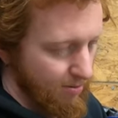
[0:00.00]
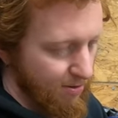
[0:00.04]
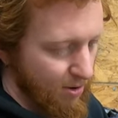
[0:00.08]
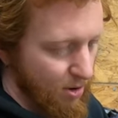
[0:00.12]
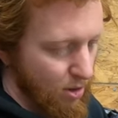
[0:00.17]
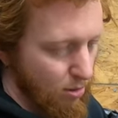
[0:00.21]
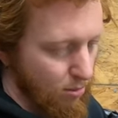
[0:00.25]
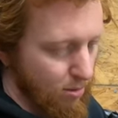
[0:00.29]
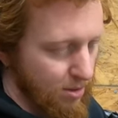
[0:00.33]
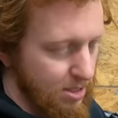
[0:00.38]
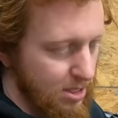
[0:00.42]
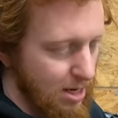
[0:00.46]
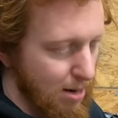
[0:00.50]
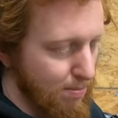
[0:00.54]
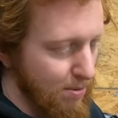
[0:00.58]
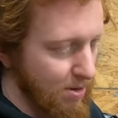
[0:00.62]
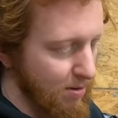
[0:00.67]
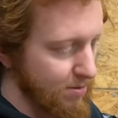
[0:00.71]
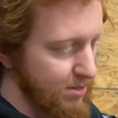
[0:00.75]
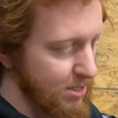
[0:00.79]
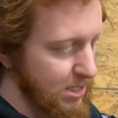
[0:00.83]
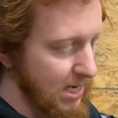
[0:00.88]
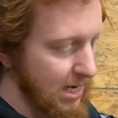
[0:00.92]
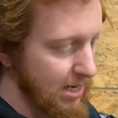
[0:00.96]

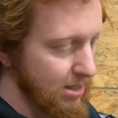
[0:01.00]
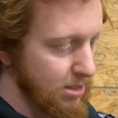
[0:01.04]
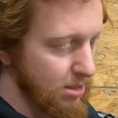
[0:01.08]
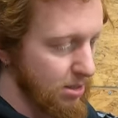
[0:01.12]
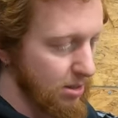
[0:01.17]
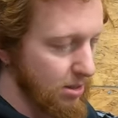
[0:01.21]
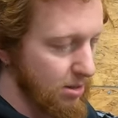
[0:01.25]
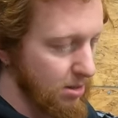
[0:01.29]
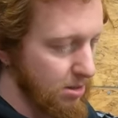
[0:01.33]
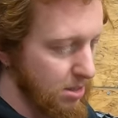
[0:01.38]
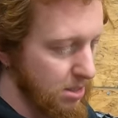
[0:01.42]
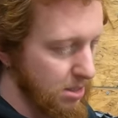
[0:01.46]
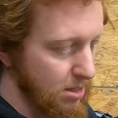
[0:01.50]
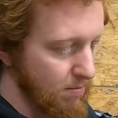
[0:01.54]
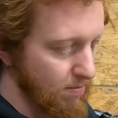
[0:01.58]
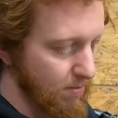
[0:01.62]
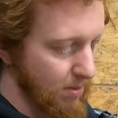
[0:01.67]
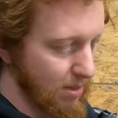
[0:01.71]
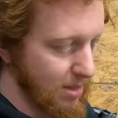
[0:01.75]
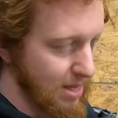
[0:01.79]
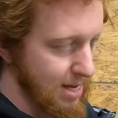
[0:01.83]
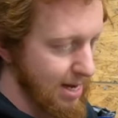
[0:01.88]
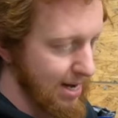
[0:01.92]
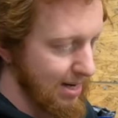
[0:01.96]
photoreceptive sensors
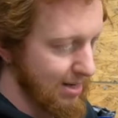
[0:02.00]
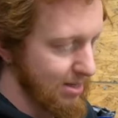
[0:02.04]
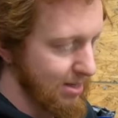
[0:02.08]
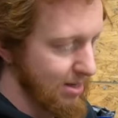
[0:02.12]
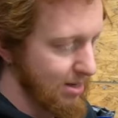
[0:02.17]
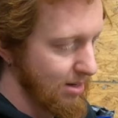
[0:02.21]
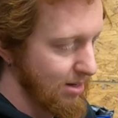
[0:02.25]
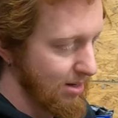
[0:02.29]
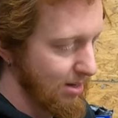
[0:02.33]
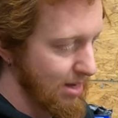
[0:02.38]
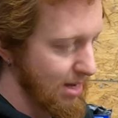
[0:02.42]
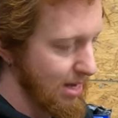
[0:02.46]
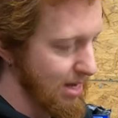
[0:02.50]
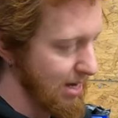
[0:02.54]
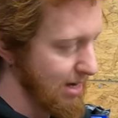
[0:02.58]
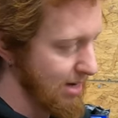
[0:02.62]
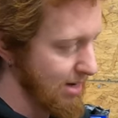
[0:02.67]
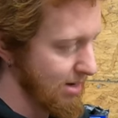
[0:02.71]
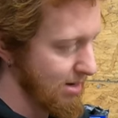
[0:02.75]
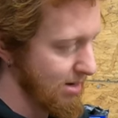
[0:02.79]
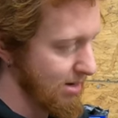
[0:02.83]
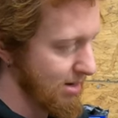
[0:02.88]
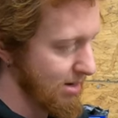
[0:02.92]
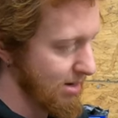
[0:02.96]
that
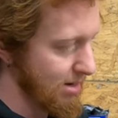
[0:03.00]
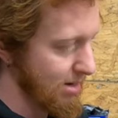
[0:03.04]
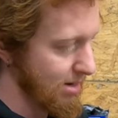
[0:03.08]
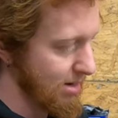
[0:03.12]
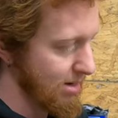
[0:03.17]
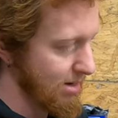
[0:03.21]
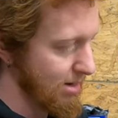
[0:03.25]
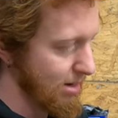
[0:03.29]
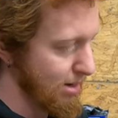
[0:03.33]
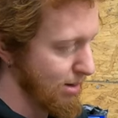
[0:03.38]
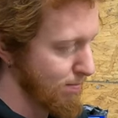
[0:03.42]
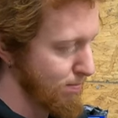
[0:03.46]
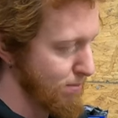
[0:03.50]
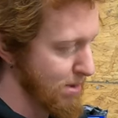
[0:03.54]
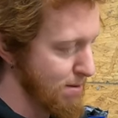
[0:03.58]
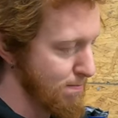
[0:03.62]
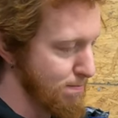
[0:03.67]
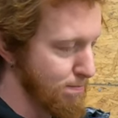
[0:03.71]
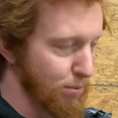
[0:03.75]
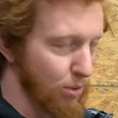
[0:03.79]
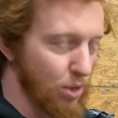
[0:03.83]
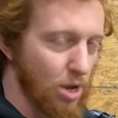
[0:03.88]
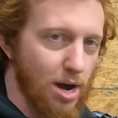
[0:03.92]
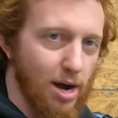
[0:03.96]
can be
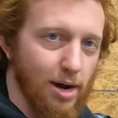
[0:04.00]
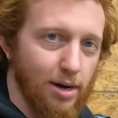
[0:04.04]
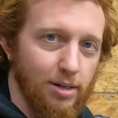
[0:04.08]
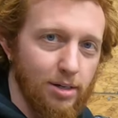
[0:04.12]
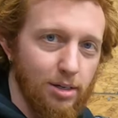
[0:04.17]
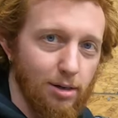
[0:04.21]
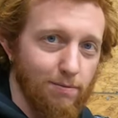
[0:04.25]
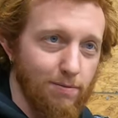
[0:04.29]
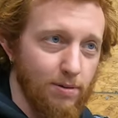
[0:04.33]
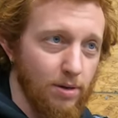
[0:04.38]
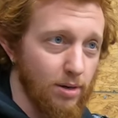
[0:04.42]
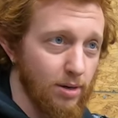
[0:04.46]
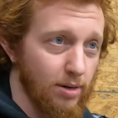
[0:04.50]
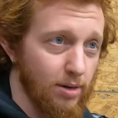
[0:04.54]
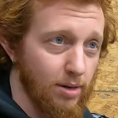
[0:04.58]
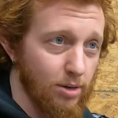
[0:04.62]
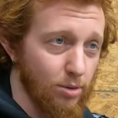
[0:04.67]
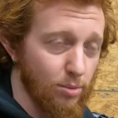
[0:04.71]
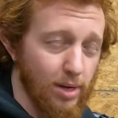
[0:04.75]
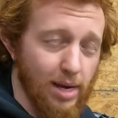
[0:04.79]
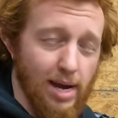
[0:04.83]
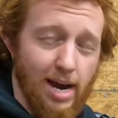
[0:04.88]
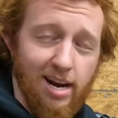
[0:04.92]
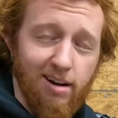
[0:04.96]
blocked if you're
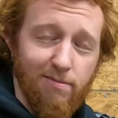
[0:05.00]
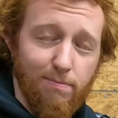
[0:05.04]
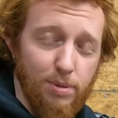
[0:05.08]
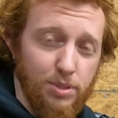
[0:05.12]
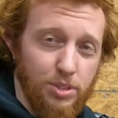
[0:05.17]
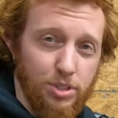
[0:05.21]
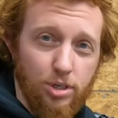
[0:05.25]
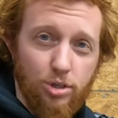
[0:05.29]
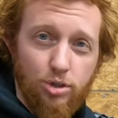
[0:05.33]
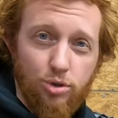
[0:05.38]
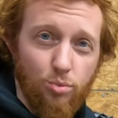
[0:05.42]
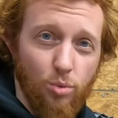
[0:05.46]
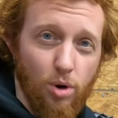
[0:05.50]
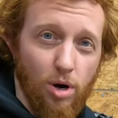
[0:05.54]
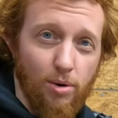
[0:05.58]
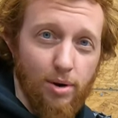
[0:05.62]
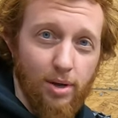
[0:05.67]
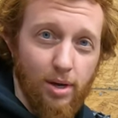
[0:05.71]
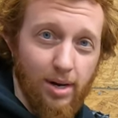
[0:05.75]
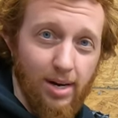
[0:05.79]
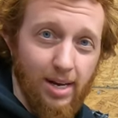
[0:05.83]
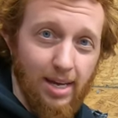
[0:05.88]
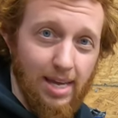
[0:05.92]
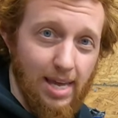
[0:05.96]
doing out of position
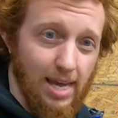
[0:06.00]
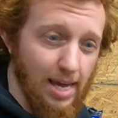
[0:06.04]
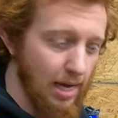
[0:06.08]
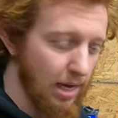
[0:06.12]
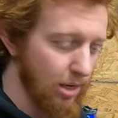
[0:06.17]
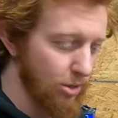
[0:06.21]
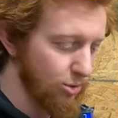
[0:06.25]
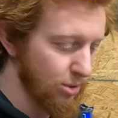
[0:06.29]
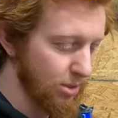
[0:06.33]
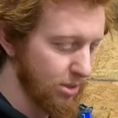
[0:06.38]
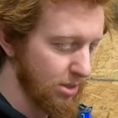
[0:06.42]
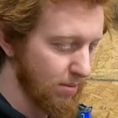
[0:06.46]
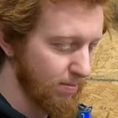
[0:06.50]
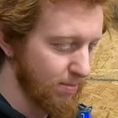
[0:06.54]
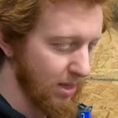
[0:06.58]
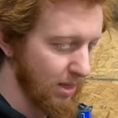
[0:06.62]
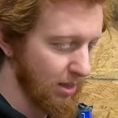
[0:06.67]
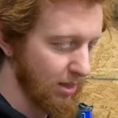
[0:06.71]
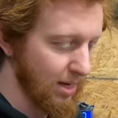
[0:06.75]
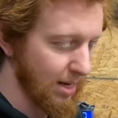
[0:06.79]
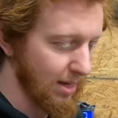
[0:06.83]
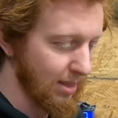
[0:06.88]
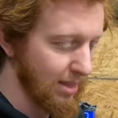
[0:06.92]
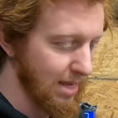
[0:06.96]
welding on a cage or
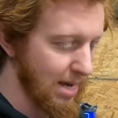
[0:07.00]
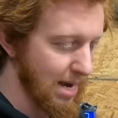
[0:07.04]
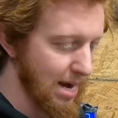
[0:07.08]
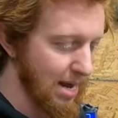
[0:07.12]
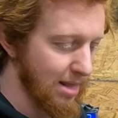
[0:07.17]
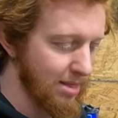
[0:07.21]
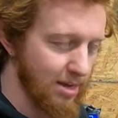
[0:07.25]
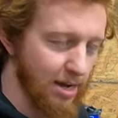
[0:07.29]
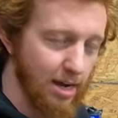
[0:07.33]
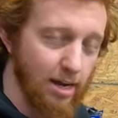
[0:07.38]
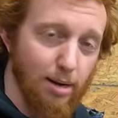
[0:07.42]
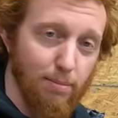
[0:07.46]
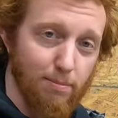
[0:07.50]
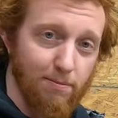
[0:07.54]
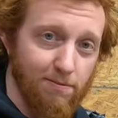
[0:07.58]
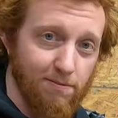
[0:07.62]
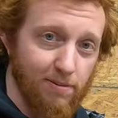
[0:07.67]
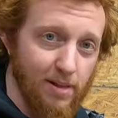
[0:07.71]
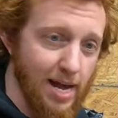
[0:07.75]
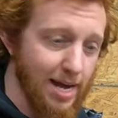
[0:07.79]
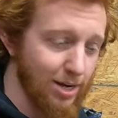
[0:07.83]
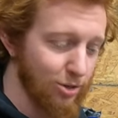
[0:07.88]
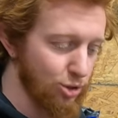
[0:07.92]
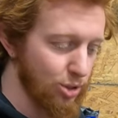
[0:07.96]
something like that. They end up
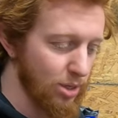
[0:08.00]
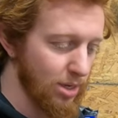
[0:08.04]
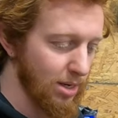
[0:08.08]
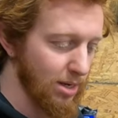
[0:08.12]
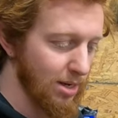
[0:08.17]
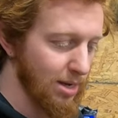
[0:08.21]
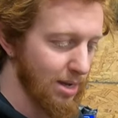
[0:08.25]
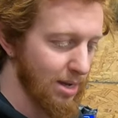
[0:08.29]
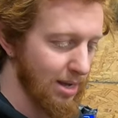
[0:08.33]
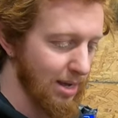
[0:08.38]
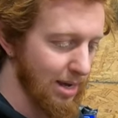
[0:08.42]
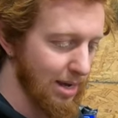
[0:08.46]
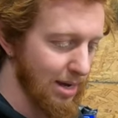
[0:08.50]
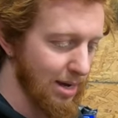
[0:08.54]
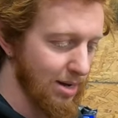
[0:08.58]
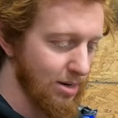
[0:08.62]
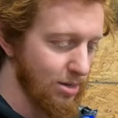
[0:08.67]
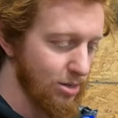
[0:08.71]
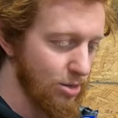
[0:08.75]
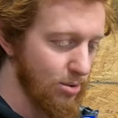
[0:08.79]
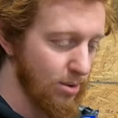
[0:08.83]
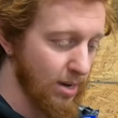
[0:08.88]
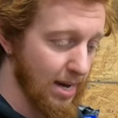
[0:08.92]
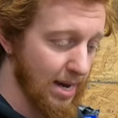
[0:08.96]
flashing
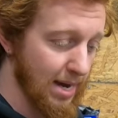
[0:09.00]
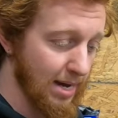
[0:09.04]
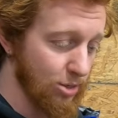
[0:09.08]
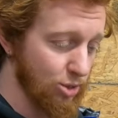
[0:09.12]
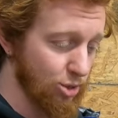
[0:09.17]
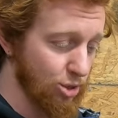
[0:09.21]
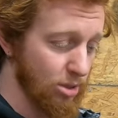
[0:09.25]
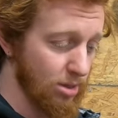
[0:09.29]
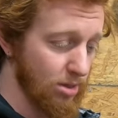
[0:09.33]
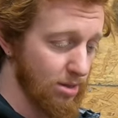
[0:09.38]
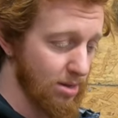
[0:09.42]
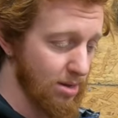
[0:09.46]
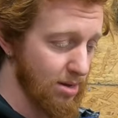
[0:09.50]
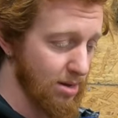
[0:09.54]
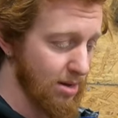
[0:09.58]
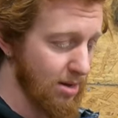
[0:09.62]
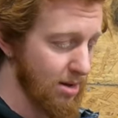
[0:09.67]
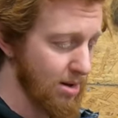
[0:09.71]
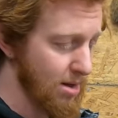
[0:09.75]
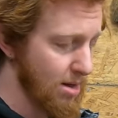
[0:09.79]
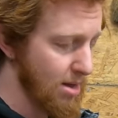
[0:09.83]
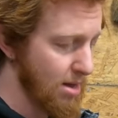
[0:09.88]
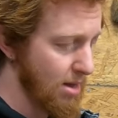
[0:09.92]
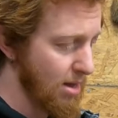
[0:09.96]
and you catch
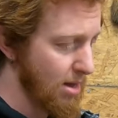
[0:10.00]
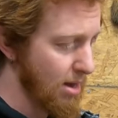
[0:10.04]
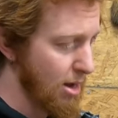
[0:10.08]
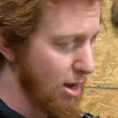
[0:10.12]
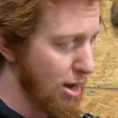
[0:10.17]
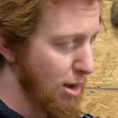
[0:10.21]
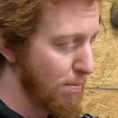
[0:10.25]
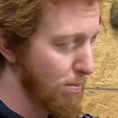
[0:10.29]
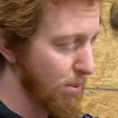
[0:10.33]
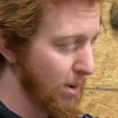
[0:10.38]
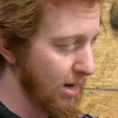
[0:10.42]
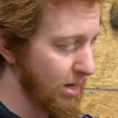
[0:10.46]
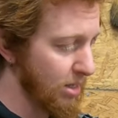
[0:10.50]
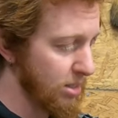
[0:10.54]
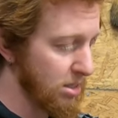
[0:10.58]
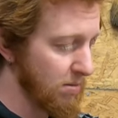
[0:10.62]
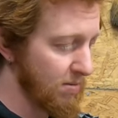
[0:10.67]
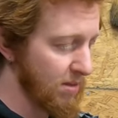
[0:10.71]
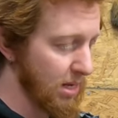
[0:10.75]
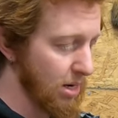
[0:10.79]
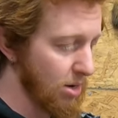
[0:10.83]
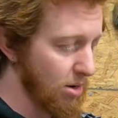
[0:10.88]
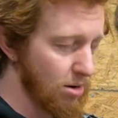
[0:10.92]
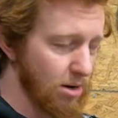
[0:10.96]
the brightness
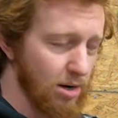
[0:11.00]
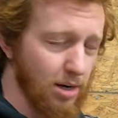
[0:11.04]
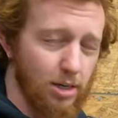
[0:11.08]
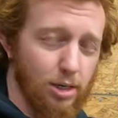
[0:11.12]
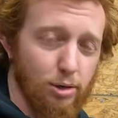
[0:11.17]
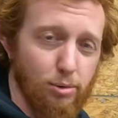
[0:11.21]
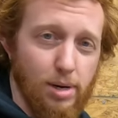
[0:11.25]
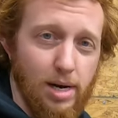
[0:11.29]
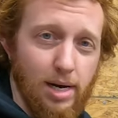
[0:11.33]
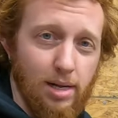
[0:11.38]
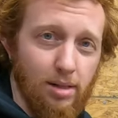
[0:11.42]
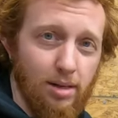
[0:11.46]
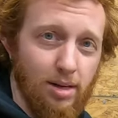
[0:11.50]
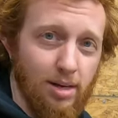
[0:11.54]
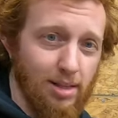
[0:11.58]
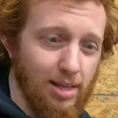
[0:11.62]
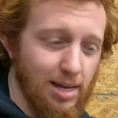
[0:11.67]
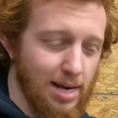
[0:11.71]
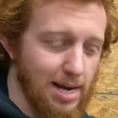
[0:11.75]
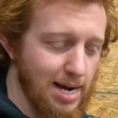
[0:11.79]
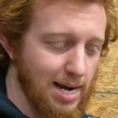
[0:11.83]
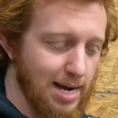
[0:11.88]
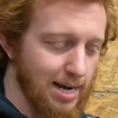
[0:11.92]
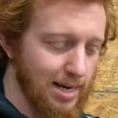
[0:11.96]
of the arc directly in
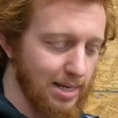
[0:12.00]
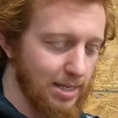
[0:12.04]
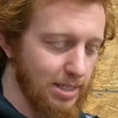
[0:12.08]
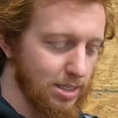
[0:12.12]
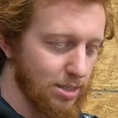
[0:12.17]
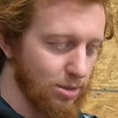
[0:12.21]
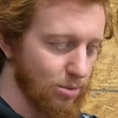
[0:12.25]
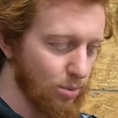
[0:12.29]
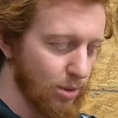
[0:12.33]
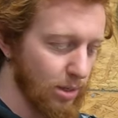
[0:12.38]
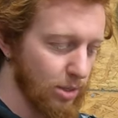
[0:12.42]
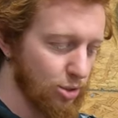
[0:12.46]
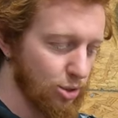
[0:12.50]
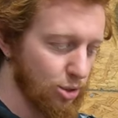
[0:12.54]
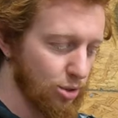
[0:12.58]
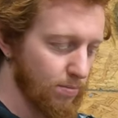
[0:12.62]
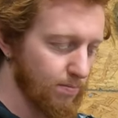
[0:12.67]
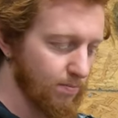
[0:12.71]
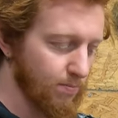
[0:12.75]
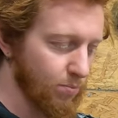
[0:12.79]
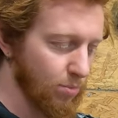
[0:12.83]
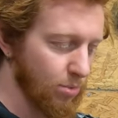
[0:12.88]
the eyes, which